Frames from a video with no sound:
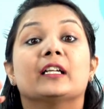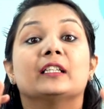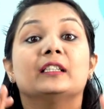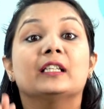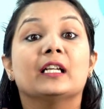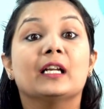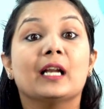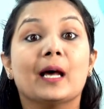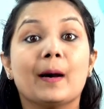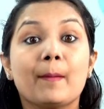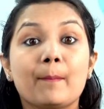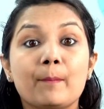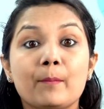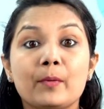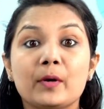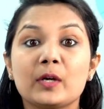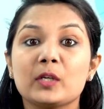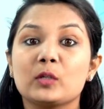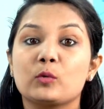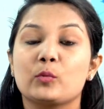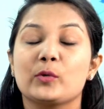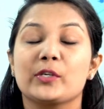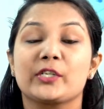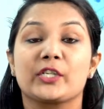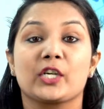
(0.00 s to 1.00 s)
The
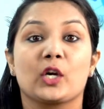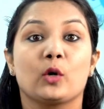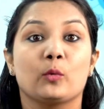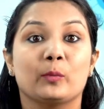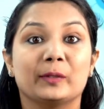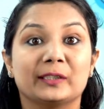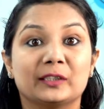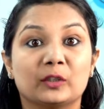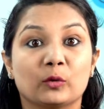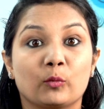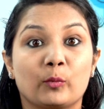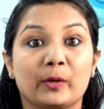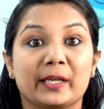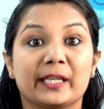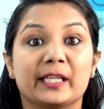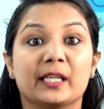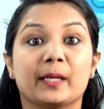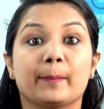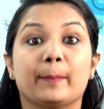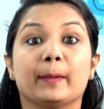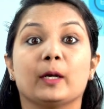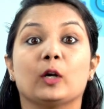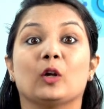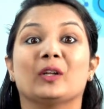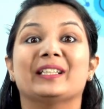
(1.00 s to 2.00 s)
numbers which are with the
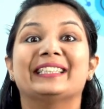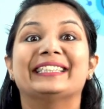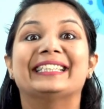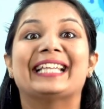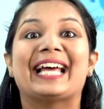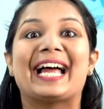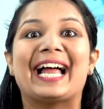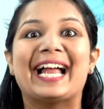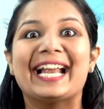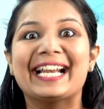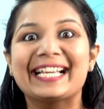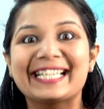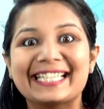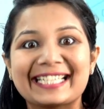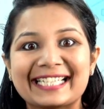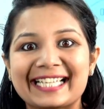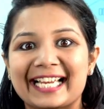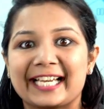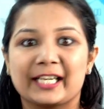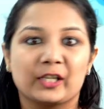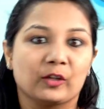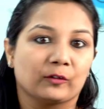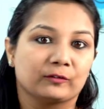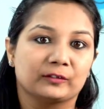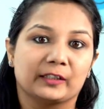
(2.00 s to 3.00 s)
variable on that
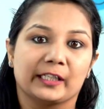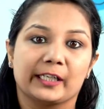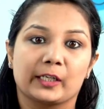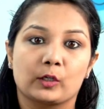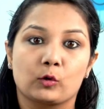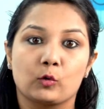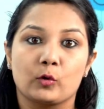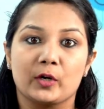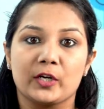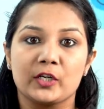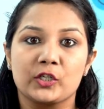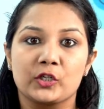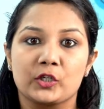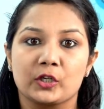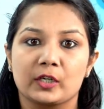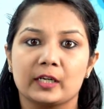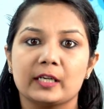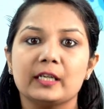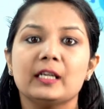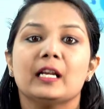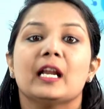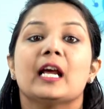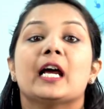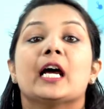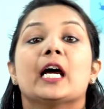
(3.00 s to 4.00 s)
side of the
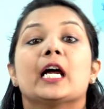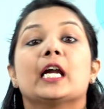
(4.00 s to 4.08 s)
equation,